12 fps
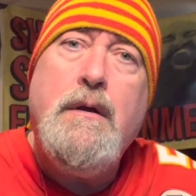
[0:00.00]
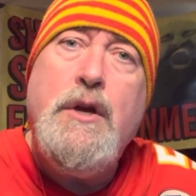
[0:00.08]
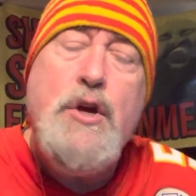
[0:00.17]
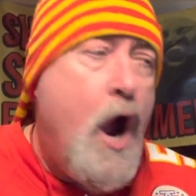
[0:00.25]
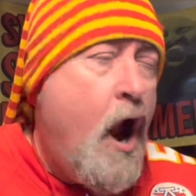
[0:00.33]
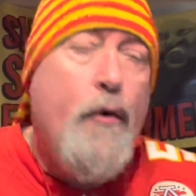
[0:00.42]

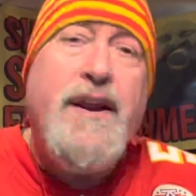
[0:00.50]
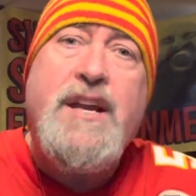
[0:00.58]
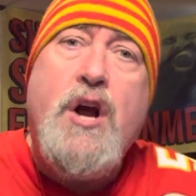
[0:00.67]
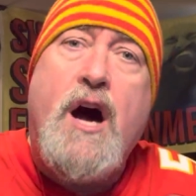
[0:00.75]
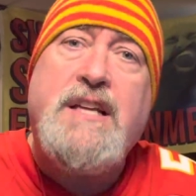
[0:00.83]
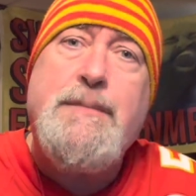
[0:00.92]
You're already
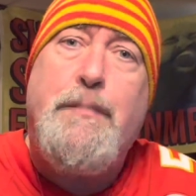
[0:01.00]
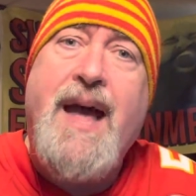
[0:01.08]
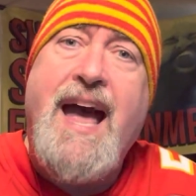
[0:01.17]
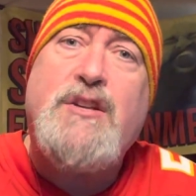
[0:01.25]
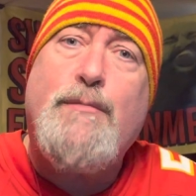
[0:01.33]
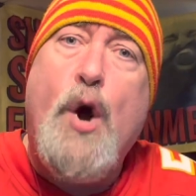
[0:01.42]
causing
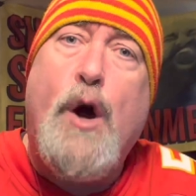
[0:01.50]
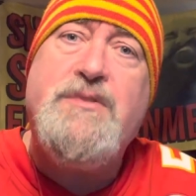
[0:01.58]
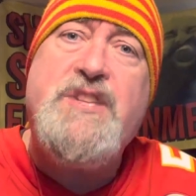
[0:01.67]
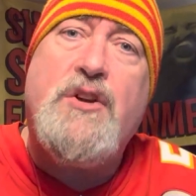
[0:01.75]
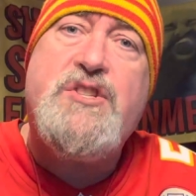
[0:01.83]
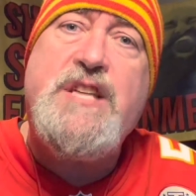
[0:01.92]
Patrick
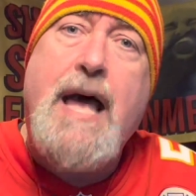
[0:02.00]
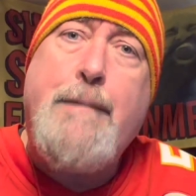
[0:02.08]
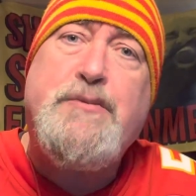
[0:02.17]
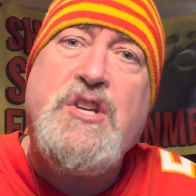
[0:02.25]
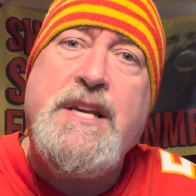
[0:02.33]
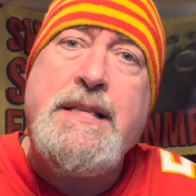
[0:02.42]
Mahomes
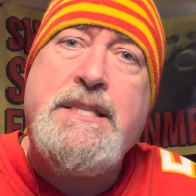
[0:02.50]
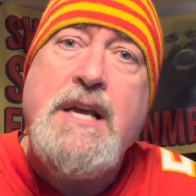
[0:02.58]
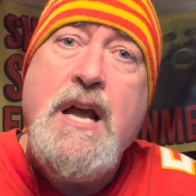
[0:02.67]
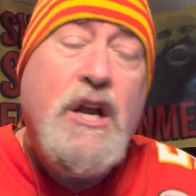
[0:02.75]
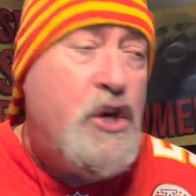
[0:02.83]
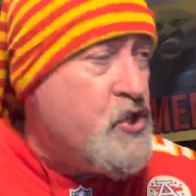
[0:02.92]
interceptions
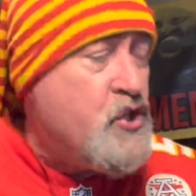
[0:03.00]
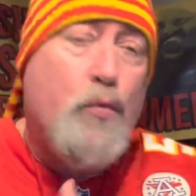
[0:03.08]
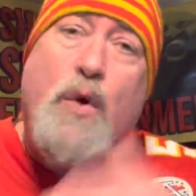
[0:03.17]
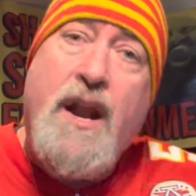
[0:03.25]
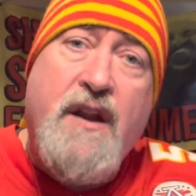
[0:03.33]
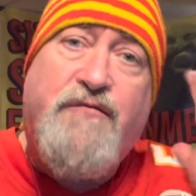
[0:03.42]
because you're
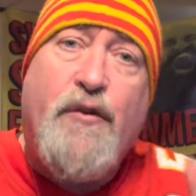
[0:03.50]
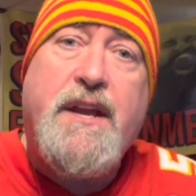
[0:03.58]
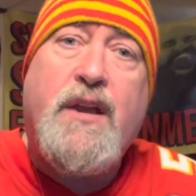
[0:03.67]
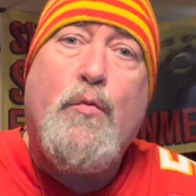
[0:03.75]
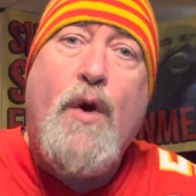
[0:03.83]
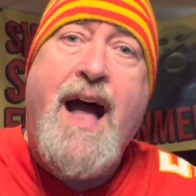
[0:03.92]
running
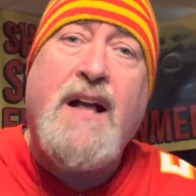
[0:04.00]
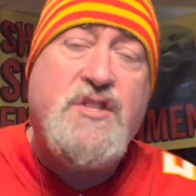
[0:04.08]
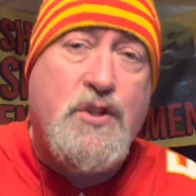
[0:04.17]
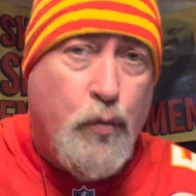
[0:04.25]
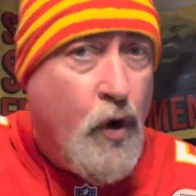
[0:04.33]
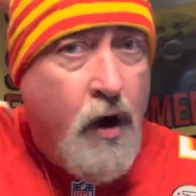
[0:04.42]
freaking routes
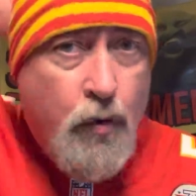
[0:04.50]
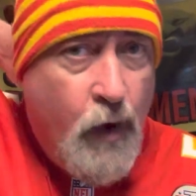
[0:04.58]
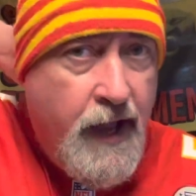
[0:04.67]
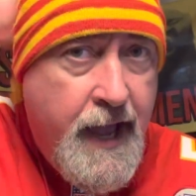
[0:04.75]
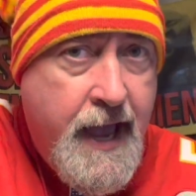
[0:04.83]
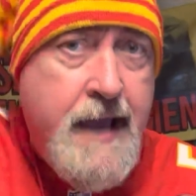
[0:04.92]
the wrong
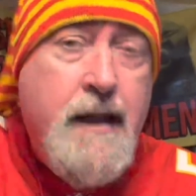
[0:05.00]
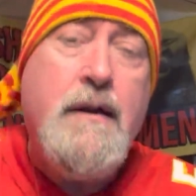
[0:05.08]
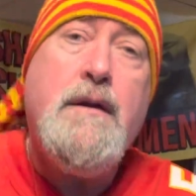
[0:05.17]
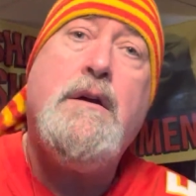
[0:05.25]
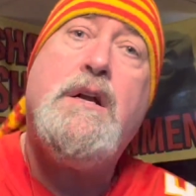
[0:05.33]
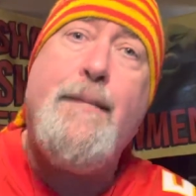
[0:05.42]
way.
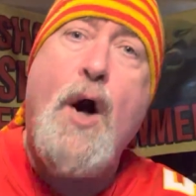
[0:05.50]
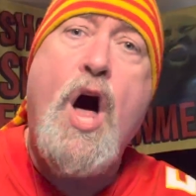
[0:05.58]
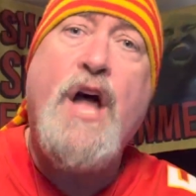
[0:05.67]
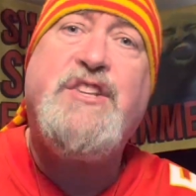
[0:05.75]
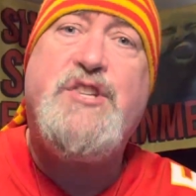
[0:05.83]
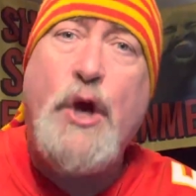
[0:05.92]
Come
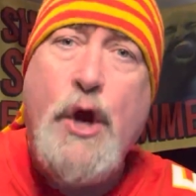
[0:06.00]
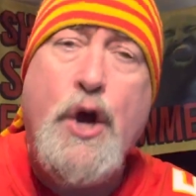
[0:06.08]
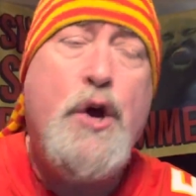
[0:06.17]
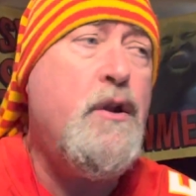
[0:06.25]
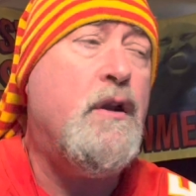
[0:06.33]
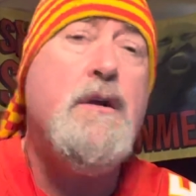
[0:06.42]
on,
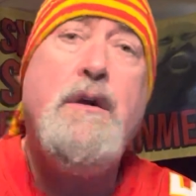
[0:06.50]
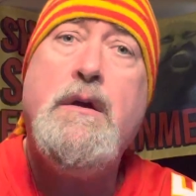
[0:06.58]
dude.